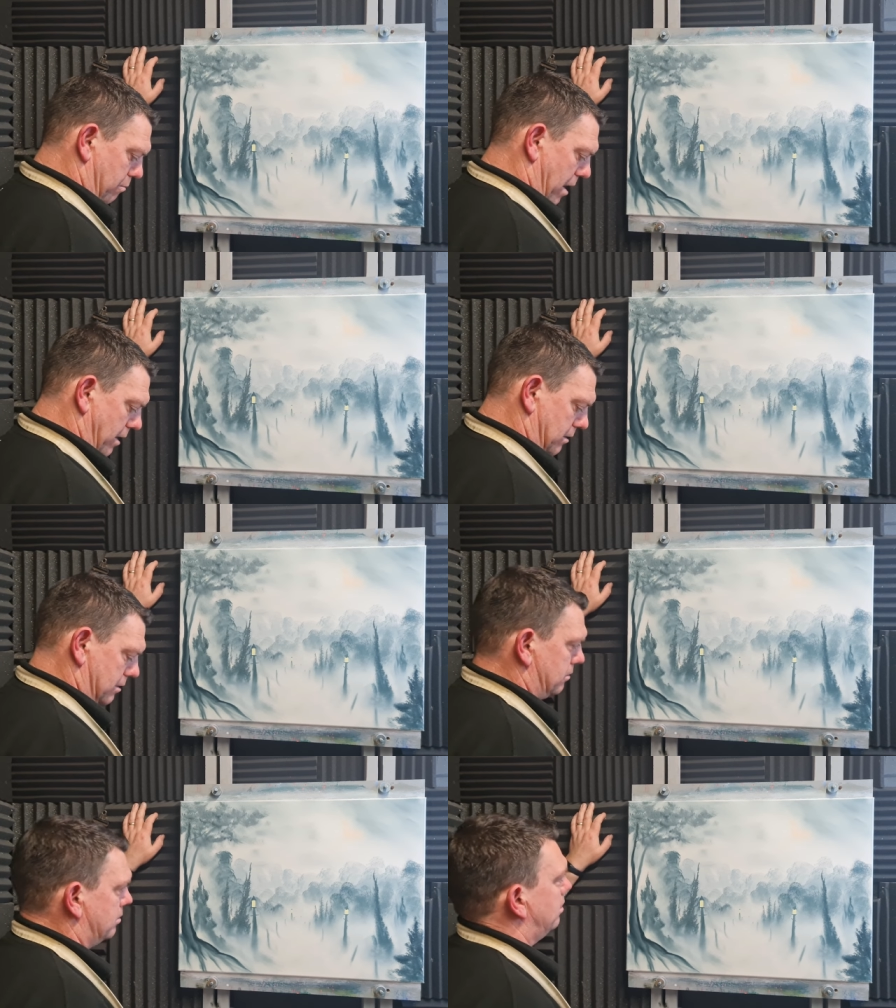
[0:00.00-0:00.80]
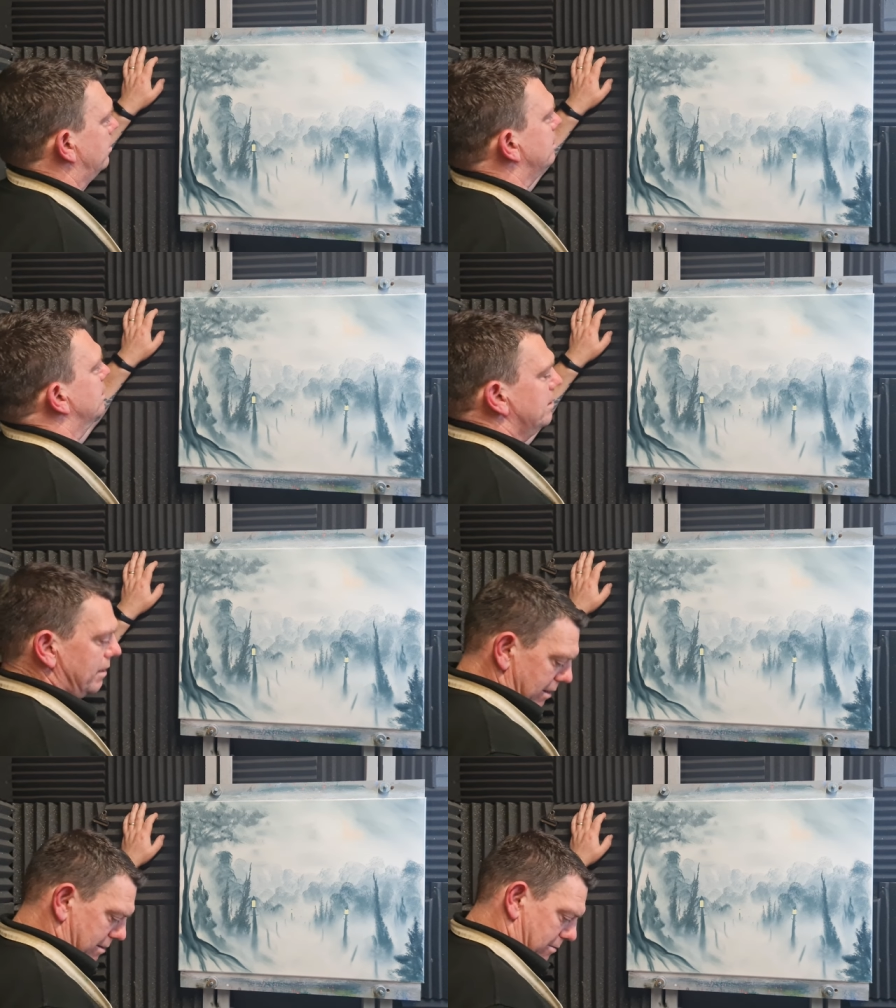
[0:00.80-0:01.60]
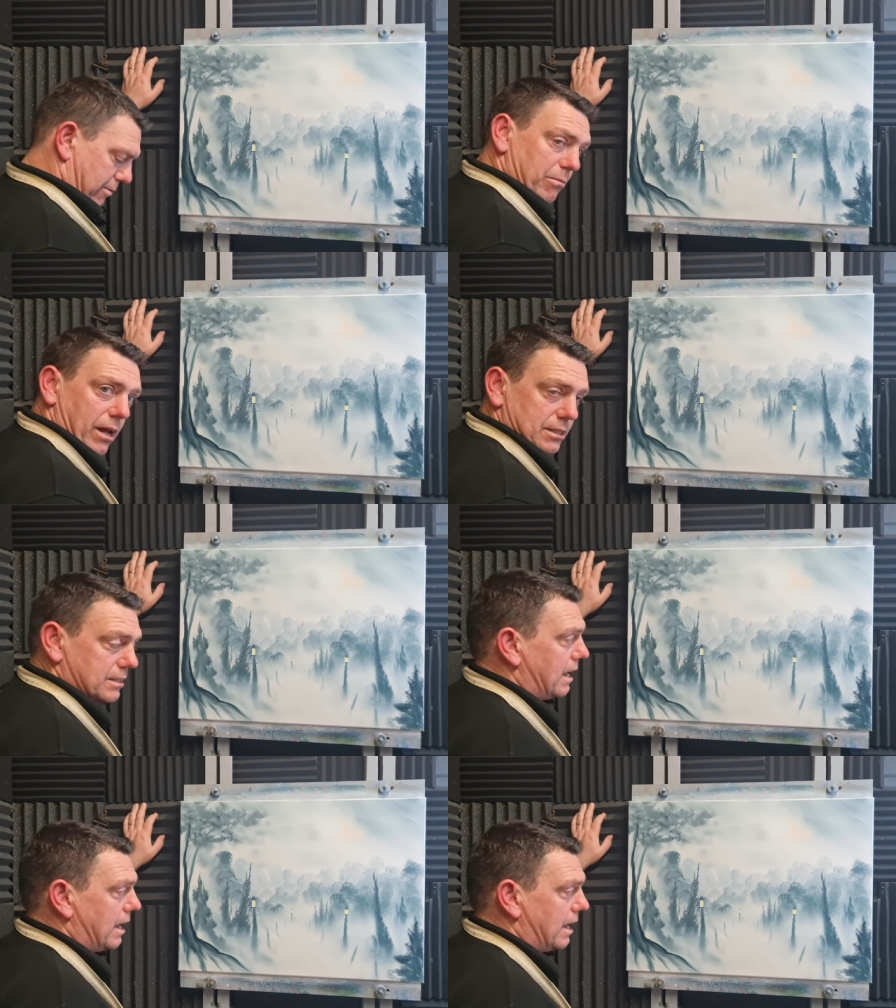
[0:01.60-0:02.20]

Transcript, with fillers: paint stuck on it from last